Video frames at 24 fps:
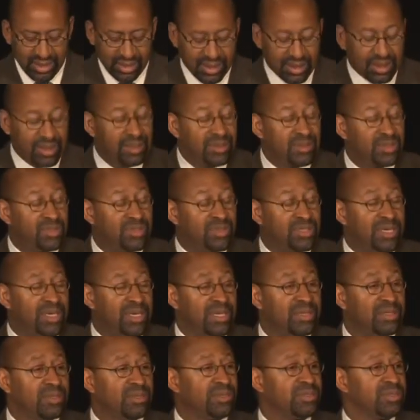And
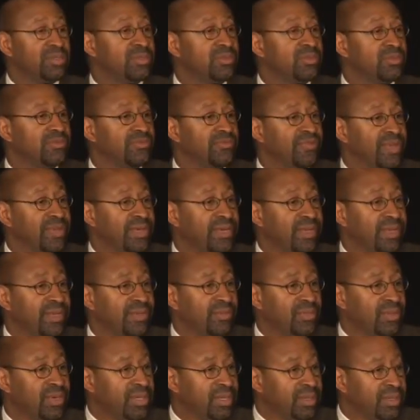Suzanne, you'll soon find
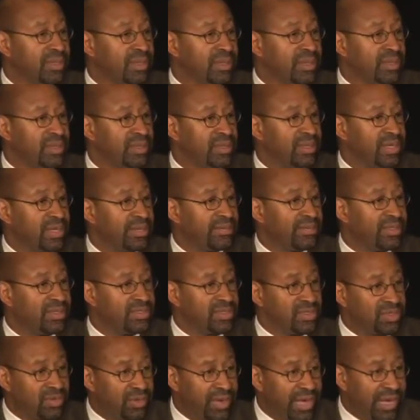out what David
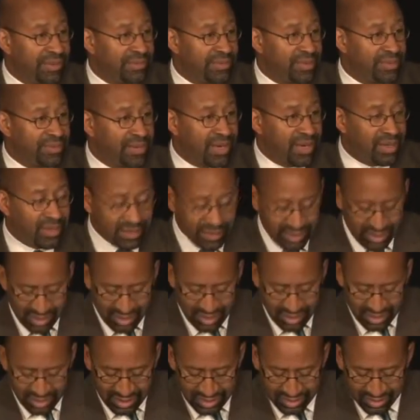is so happy
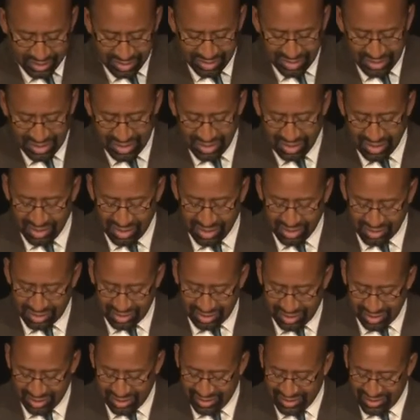about. Suzanne
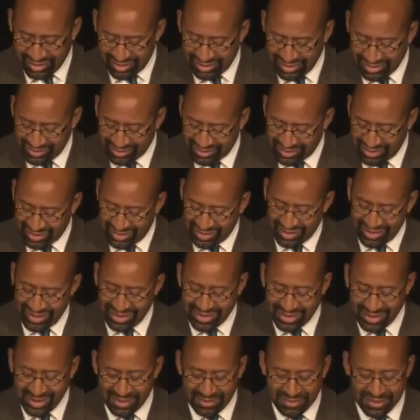Goss, our
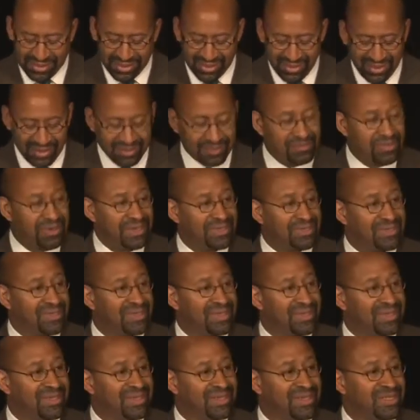incoming
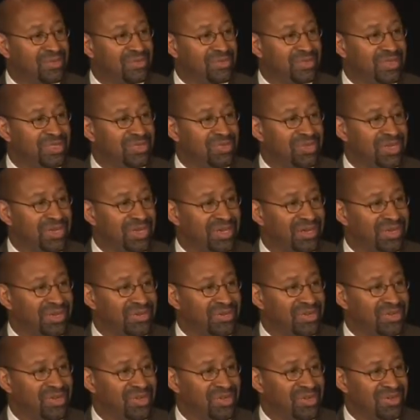president, let us please
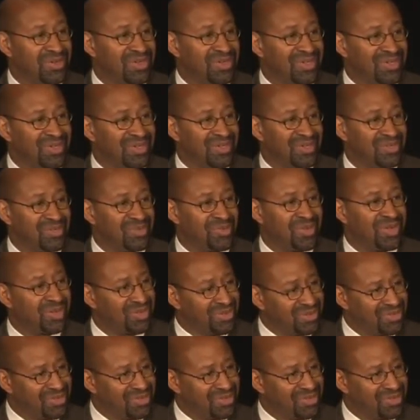recognize her as well.